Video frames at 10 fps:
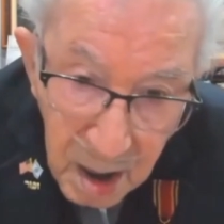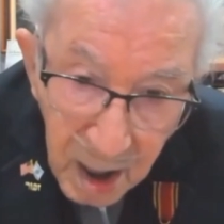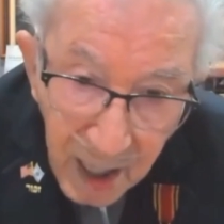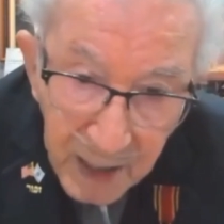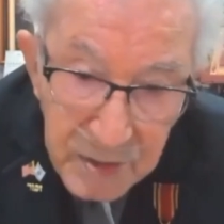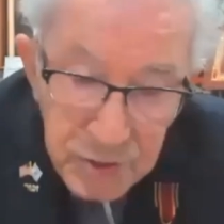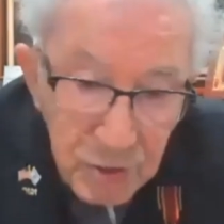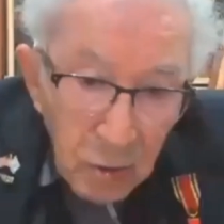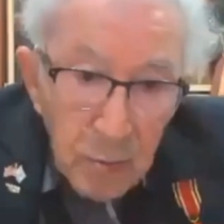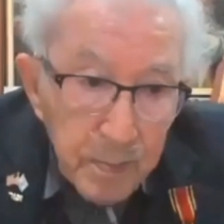I
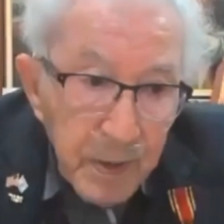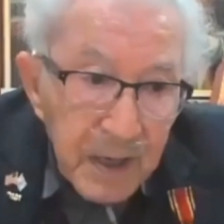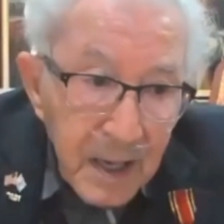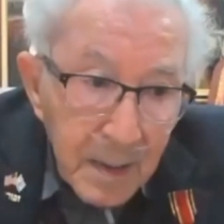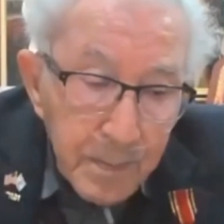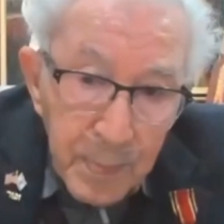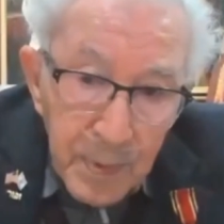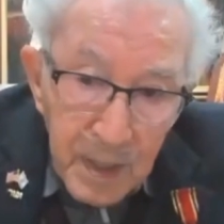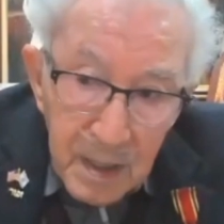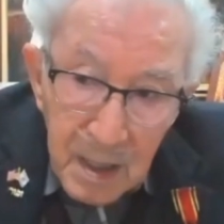saw him pick up
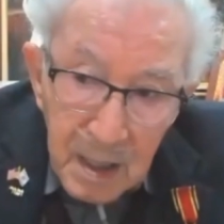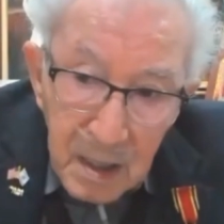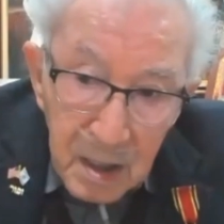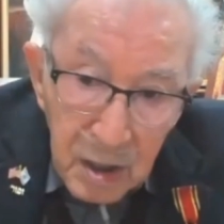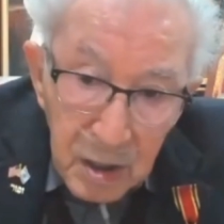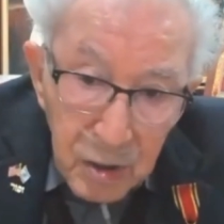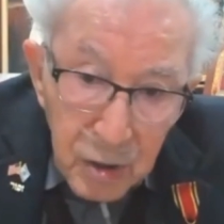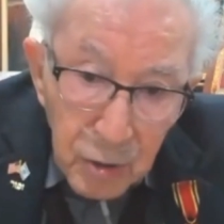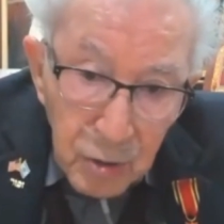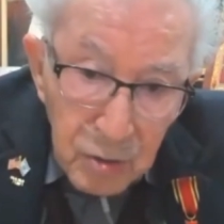a little
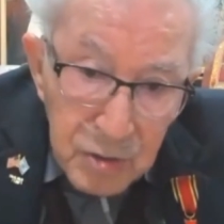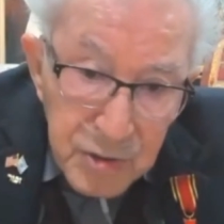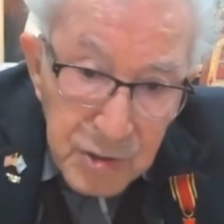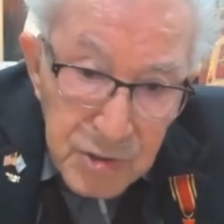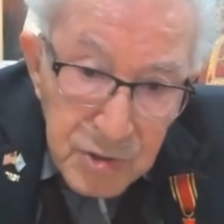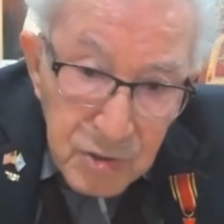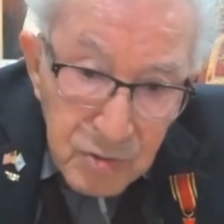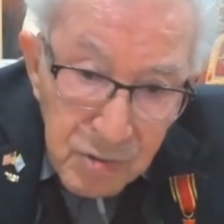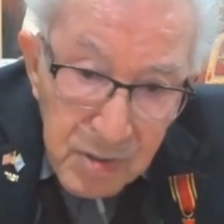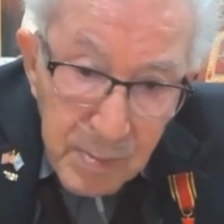girl, and she's
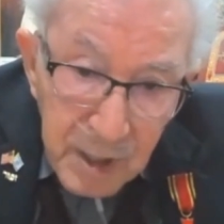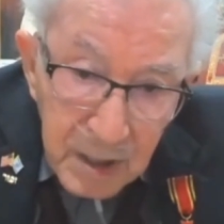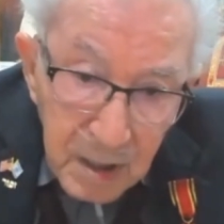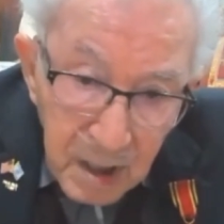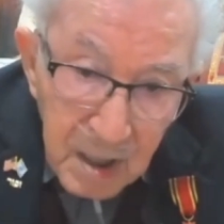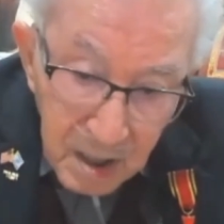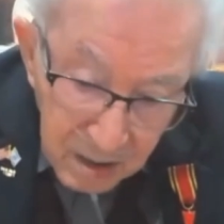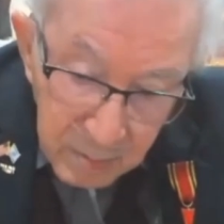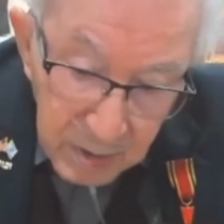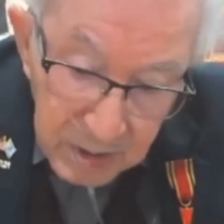screaming
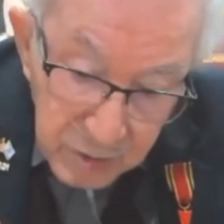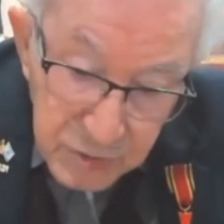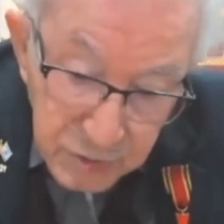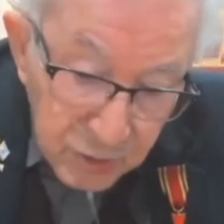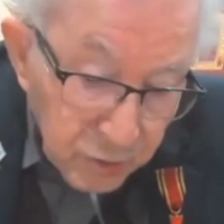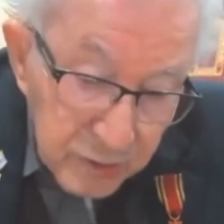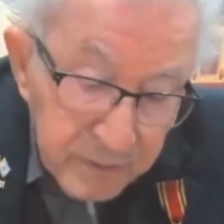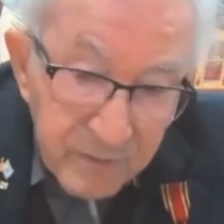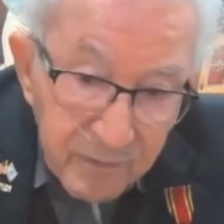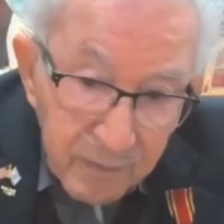with her
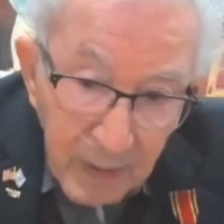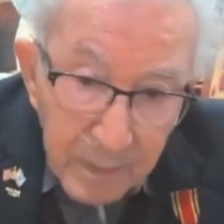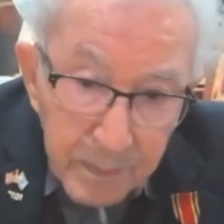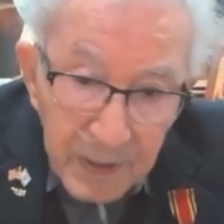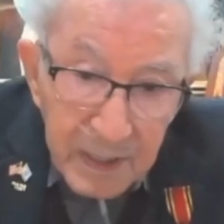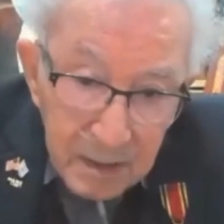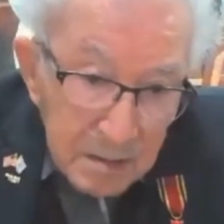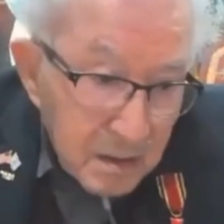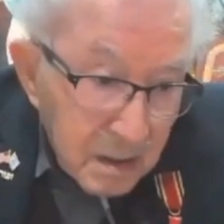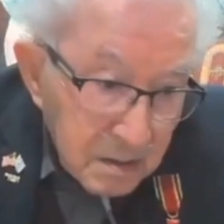skirt flopping,
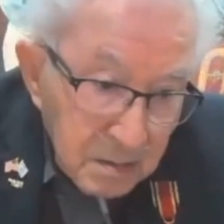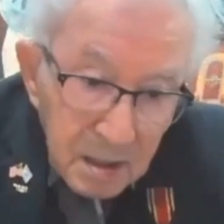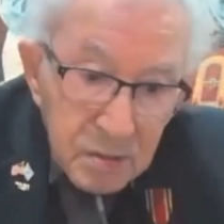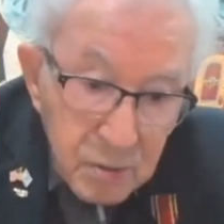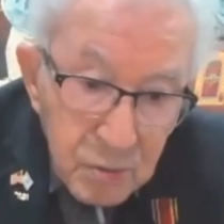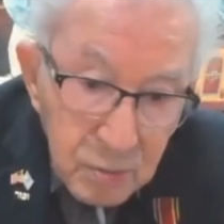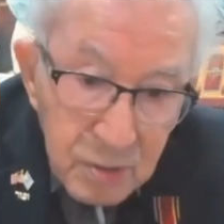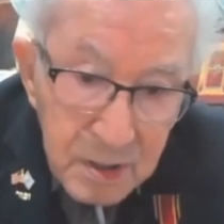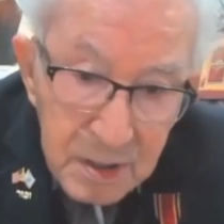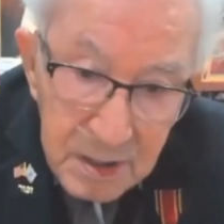and they threw
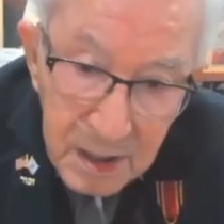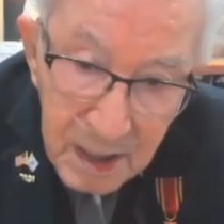her in.